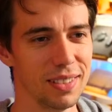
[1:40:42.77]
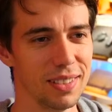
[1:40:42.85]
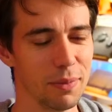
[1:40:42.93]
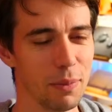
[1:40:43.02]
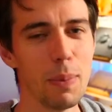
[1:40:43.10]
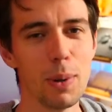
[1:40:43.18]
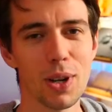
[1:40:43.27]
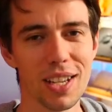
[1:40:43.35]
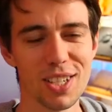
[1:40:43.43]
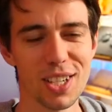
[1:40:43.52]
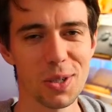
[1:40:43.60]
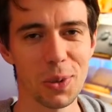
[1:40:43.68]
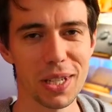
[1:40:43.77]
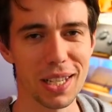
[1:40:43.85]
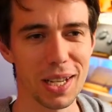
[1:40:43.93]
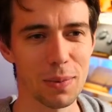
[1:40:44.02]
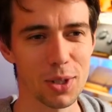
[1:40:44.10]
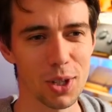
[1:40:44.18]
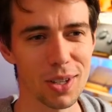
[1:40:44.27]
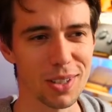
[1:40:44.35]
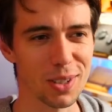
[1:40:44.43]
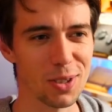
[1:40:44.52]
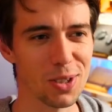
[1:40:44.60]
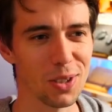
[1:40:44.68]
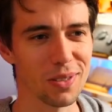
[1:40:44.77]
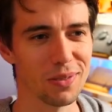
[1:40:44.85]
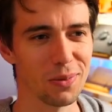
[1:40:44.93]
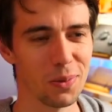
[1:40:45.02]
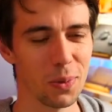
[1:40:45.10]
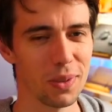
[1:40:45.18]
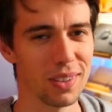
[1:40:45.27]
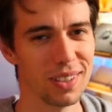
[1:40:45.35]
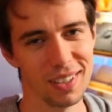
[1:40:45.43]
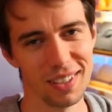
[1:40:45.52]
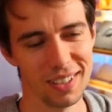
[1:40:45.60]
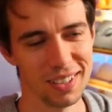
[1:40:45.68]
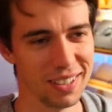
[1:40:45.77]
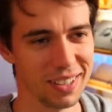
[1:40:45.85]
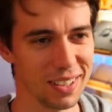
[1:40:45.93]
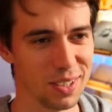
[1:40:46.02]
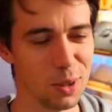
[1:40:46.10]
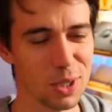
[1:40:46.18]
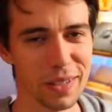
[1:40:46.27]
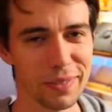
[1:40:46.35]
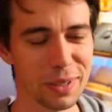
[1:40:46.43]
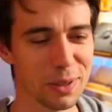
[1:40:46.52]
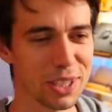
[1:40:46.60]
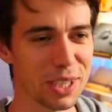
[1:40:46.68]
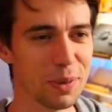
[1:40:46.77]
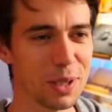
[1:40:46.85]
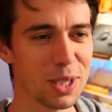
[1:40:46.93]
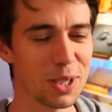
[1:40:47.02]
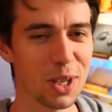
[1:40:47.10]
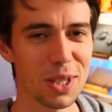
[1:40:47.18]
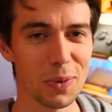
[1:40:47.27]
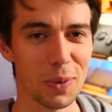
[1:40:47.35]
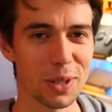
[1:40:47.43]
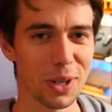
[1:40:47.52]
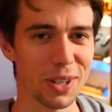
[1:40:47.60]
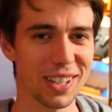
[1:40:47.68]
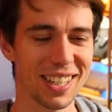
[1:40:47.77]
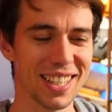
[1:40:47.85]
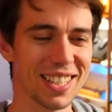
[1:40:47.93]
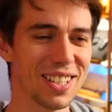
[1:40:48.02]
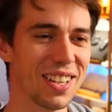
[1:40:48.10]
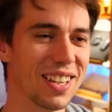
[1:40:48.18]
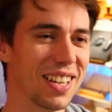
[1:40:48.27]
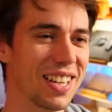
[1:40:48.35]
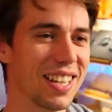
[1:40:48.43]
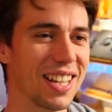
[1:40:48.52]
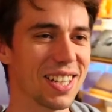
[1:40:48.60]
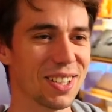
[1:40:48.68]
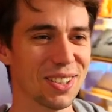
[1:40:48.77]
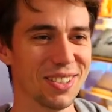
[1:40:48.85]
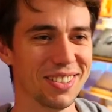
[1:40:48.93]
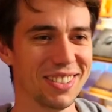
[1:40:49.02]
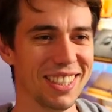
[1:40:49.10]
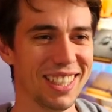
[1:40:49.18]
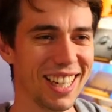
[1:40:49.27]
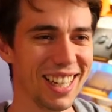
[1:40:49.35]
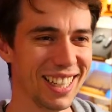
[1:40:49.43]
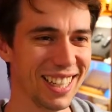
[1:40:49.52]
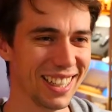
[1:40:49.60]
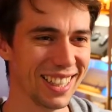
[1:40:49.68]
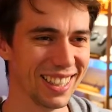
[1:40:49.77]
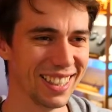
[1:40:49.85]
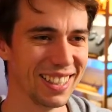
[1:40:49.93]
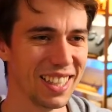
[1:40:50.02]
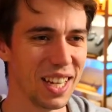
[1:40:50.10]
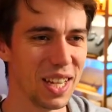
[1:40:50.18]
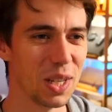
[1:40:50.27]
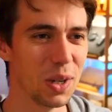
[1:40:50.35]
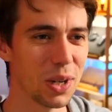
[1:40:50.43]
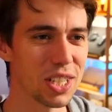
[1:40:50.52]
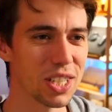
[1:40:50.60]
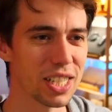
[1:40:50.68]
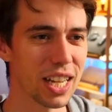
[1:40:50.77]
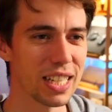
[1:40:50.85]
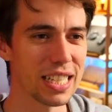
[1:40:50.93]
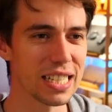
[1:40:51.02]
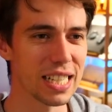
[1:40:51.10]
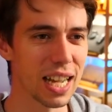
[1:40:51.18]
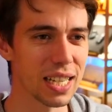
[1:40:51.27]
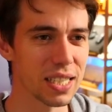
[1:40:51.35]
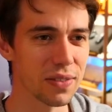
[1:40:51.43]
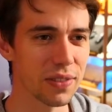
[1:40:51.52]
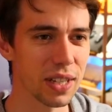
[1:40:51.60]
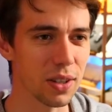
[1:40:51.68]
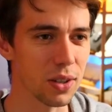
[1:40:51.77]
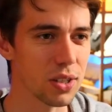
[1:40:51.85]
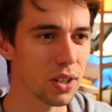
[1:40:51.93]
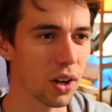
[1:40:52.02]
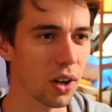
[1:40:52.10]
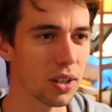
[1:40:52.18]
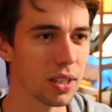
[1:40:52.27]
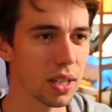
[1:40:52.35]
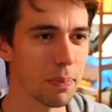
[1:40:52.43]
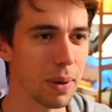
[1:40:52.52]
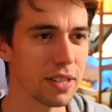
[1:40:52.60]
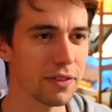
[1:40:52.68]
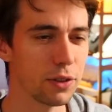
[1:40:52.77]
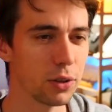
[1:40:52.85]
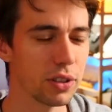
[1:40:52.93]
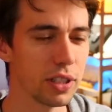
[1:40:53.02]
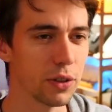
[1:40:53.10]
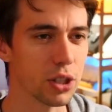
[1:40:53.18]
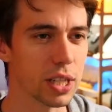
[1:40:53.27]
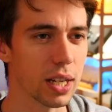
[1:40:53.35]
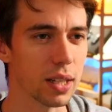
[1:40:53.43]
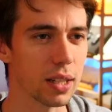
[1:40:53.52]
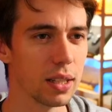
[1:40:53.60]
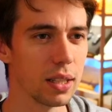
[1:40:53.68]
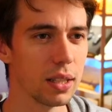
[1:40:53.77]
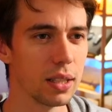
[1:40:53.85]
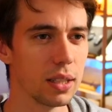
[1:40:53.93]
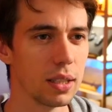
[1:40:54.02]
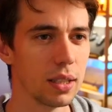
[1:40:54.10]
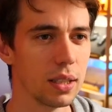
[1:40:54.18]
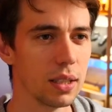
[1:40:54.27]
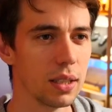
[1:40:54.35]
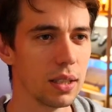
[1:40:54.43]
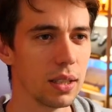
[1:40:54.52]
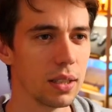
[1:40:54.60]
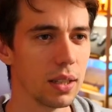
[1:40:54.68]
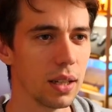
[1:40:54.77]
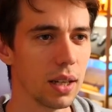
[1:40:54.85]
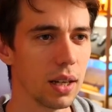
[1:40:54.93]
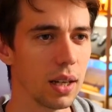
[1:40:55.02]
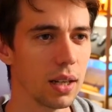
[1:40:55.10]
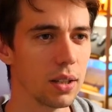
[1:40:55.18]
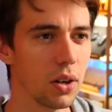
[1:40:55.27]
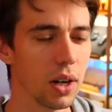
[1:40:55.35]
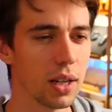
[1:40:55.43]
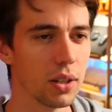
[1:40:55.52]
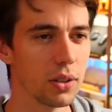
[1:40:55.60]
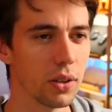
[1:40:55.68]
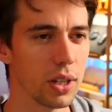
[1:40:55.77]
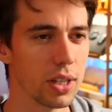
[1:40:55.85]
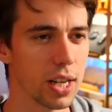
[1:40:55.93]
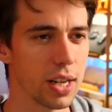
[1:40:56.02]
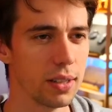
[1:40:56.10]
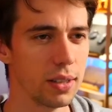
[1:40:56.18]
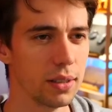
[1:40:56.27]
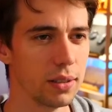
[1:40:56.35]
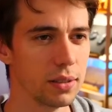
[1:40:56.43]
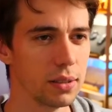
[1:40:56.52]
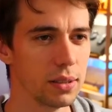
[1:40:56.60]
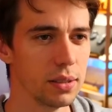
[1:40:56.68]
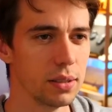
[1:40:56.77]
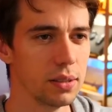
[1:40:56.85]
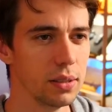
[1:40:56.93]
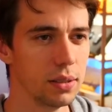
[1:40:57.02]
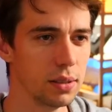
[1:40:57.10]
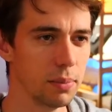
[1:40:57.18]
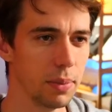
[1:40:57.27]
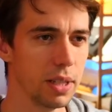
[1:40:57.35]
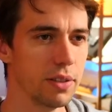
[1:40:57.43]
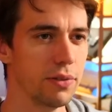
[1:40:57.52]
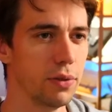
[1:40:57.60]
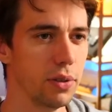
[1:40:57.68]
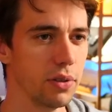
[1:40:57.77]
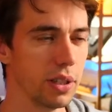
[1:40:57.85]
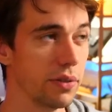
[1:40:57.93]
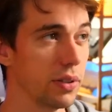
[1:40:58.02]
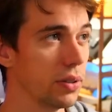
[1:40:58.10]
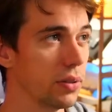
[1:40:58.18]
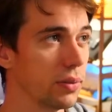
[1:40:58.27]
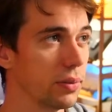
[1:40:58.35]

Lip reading: maybe you can just Twitter him, John, you should do something with Japanese Journey when you're already in Nagano. Do you watch Sunny Side's videos on the Best Food Review channel? No, I don't know the channel. Best Food Review.